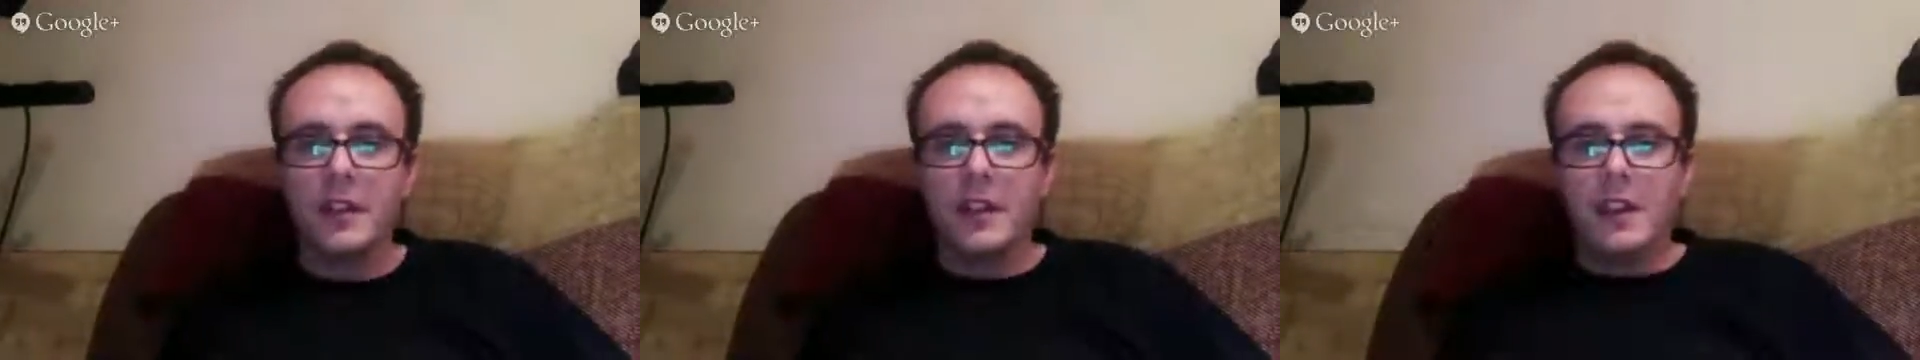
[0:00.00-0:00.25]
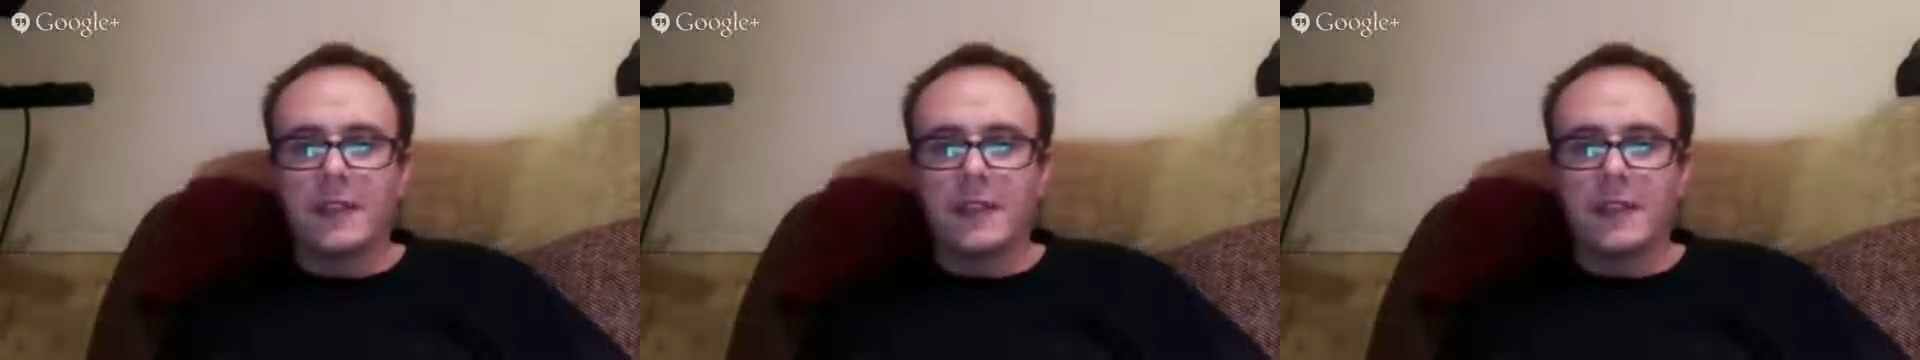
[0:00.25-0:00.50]

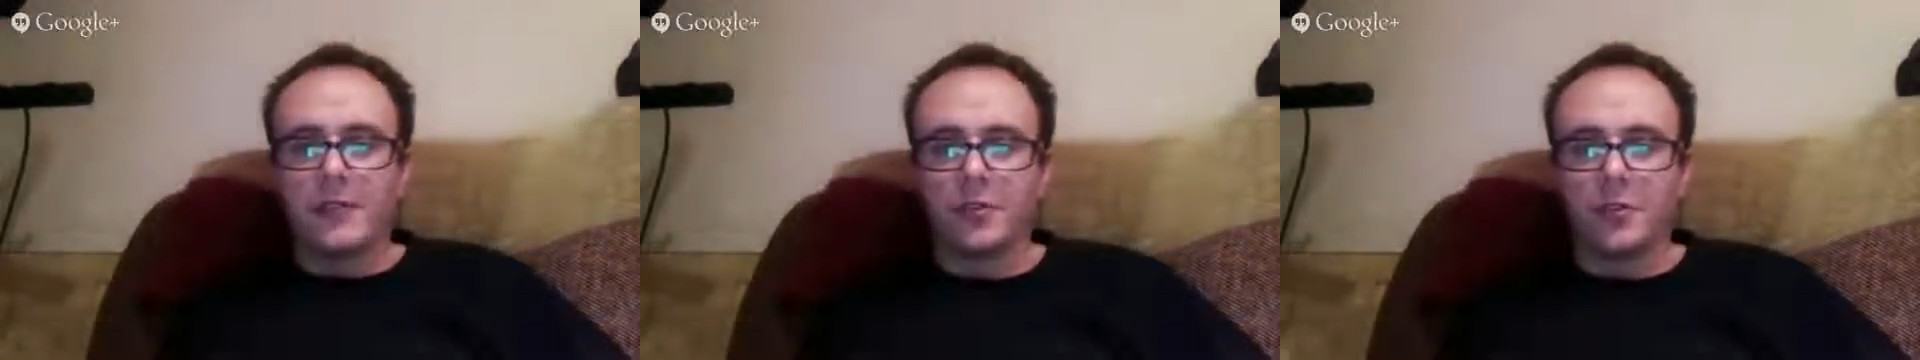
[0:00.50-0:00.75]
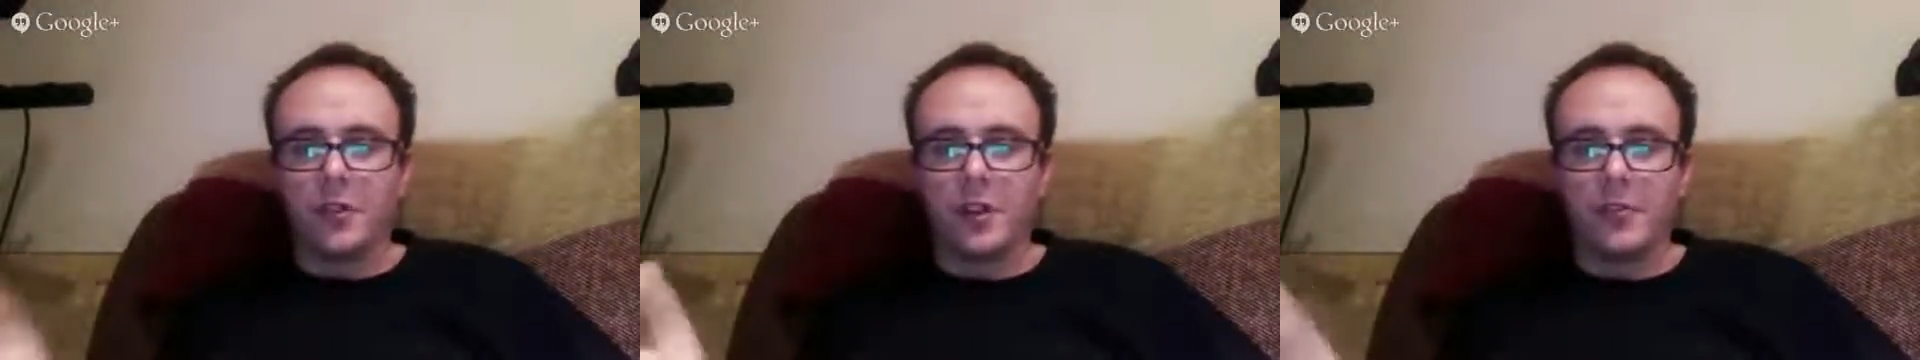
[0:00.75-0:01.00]
You'd have to sort
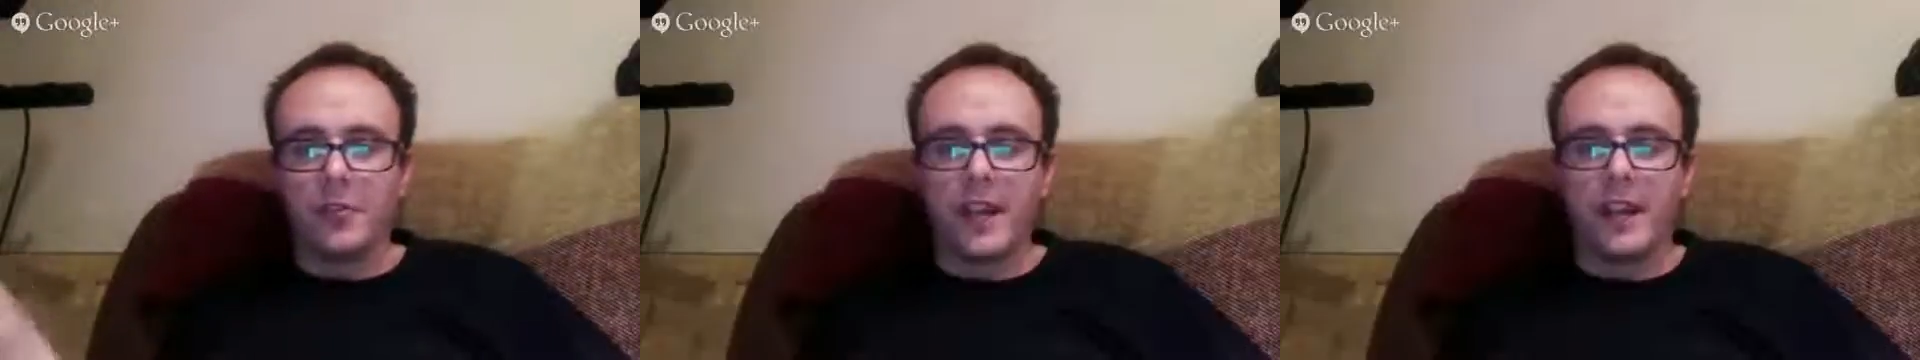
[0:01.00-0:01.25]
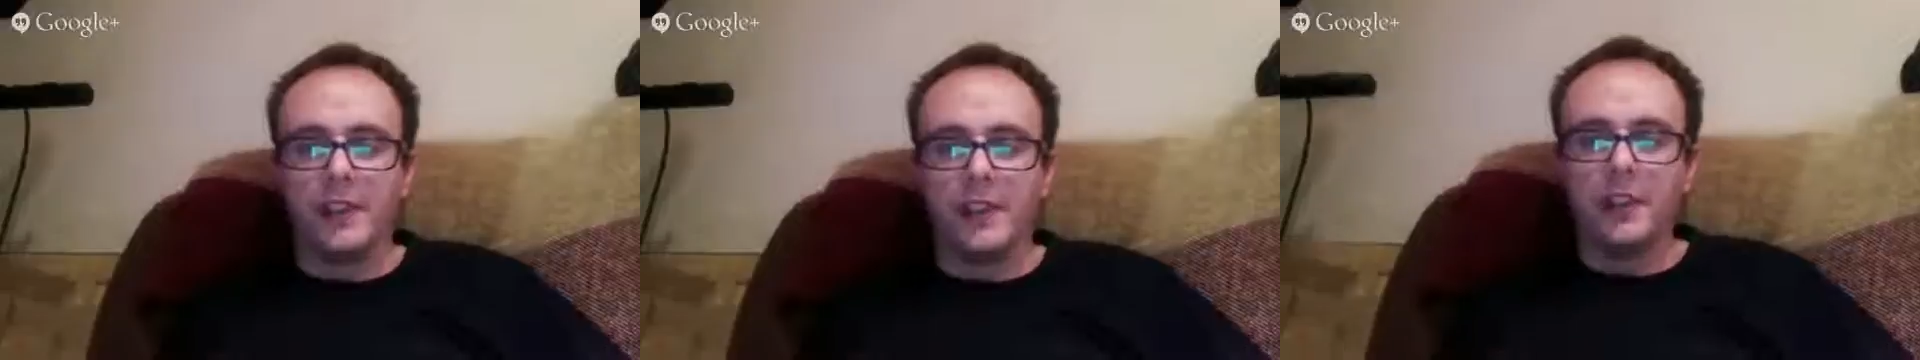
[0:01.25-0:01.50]
of hold their
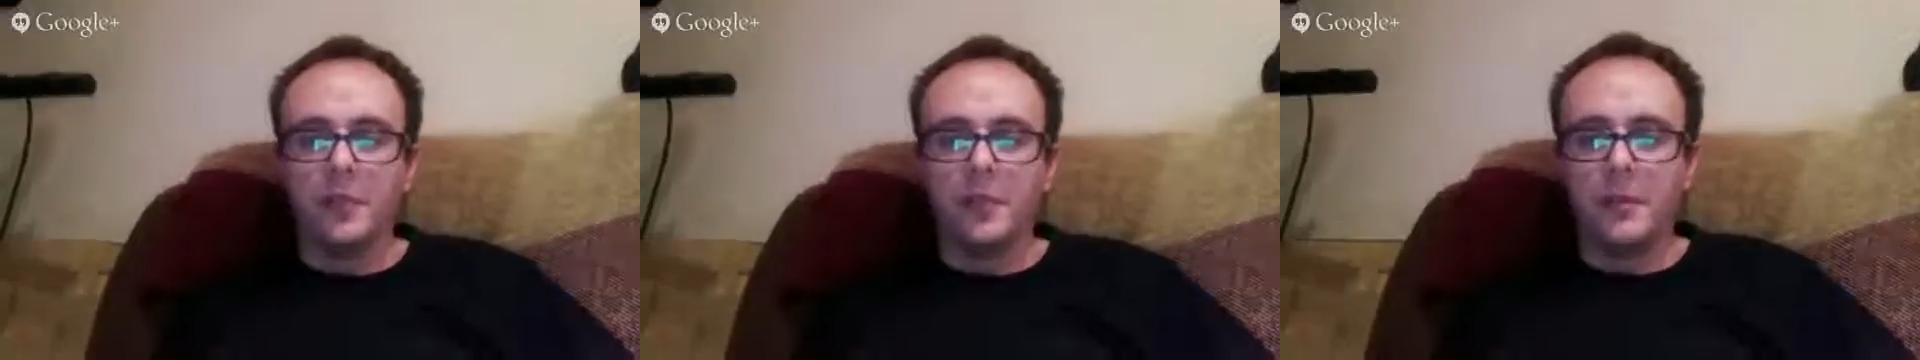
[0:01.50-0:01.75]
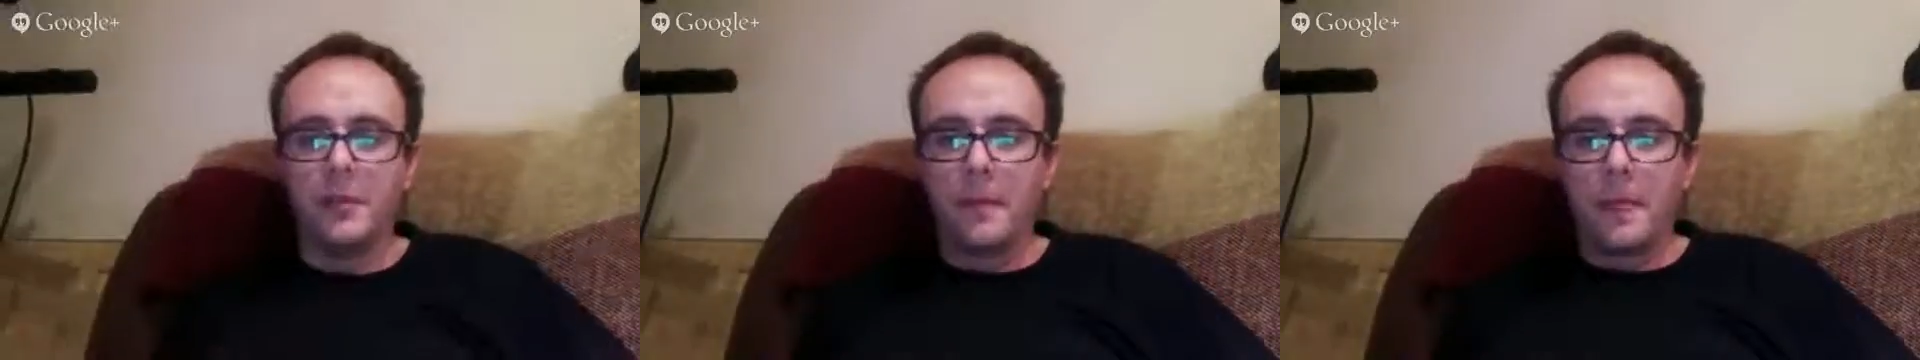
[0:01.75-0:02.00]
hand a little
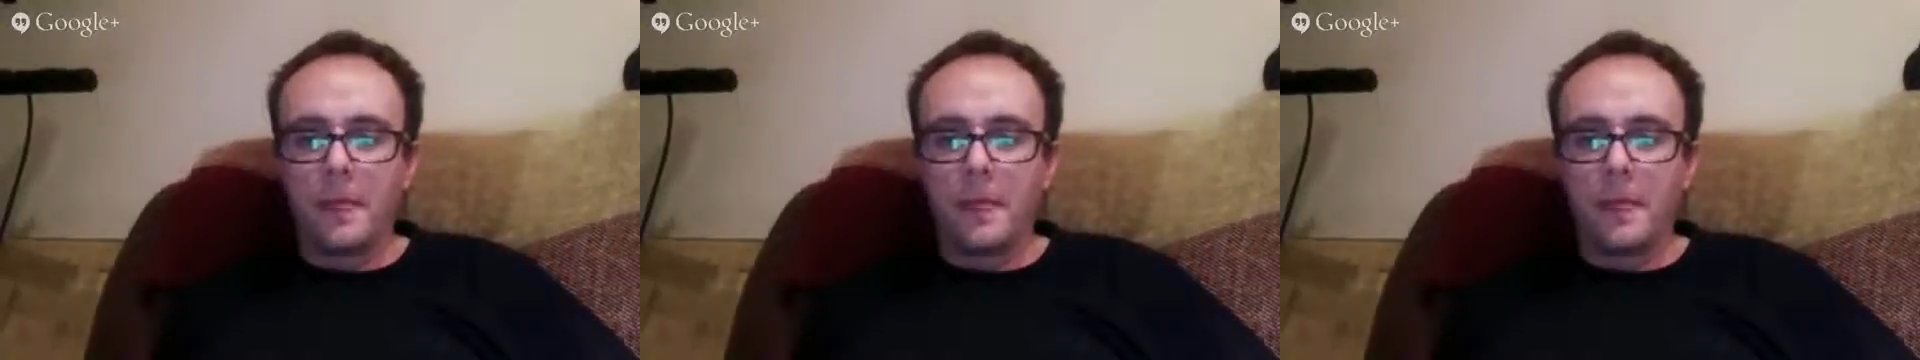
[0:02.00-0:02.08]
bit.